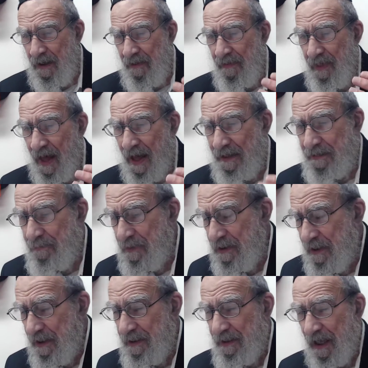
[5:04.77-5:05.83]
That
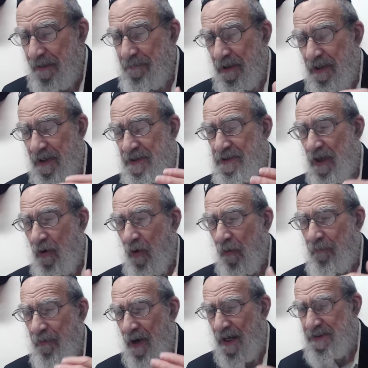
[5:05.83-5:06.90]
begin that begins the whole
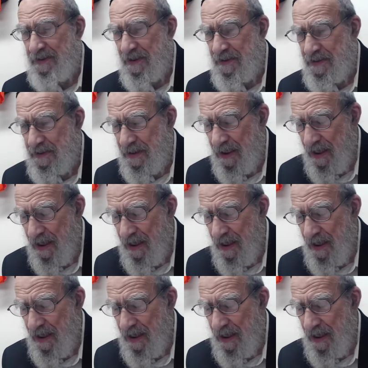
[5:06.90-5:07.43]
process